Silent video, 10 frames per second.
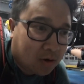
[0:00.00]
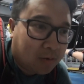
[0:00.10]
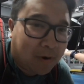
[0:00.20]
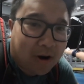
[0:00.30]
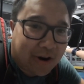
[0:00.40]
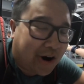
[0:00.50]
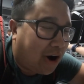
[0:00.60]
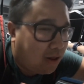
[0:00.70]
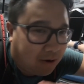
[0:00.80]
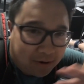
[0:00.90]
We are
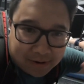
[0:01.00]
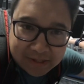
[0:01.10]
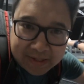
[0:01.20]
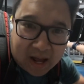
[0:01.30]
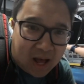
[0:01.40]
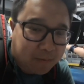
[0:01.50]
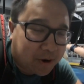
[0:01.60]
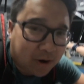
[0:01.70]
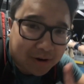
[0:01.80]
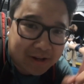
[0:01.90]
all harnessed up. We
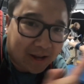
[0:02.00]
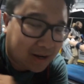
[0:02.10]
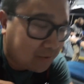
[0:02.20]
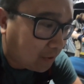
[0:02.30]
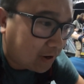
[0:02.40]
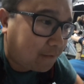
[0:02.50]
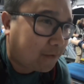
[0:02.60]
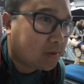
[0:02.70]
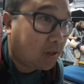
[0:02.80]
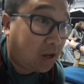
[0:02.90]
are getting ready for
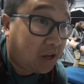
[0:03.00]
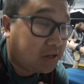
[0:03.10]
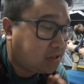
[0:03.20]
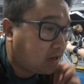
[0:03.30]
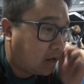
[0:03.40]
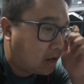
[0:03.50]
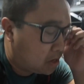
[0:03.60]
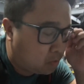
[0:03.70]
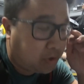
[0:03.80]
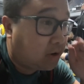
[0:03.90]
launch,
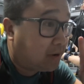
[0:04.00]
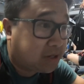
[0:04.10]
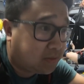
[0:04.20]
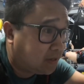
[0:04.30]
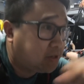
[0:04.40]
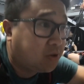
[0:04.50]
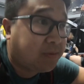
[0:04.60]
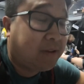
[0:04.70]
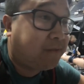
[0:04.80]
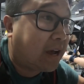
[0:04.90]
and we are about to be
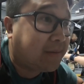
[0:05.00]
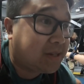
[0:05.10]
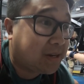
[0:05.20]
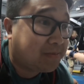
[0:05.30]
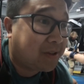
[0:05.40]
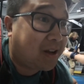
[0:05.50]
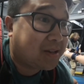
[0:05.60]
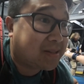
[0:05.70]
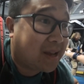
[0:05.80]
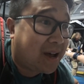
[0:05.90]
zooming 5 city
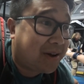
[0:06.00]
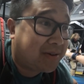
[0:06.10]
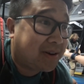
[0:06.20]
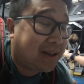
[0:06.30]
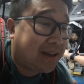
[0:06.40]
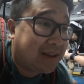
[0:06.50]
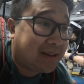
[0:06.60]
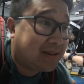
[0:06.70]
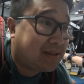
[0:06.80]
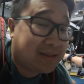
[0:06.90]
blocks down,
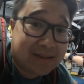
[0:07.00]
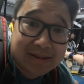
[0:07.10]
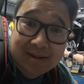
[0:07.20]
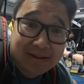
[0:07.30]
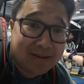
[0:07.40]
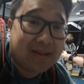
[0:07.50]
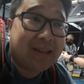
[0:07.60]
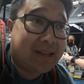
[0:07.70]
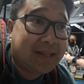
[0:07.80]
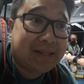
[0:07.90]
and
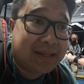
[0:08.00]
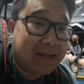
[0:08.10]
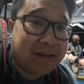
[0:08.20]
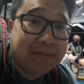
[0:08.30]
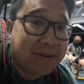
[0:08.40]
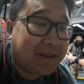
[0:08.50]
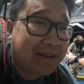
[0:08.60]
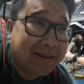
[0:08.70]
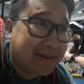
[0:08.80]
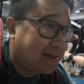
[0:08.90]
it's gonna be
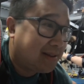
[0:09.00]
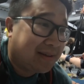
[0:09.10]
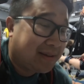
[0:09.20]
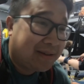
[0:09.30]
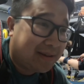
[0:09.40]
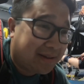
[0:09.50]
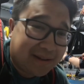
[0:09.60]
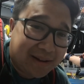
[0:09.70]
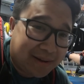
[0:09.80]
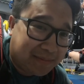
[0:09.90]

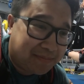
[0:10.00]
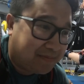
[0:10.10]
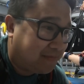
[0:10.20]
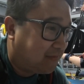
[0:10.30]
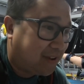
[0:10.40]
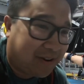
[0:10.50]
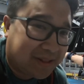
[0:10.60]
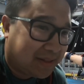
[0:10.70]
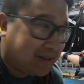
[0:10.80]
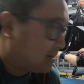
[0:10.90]
a very lit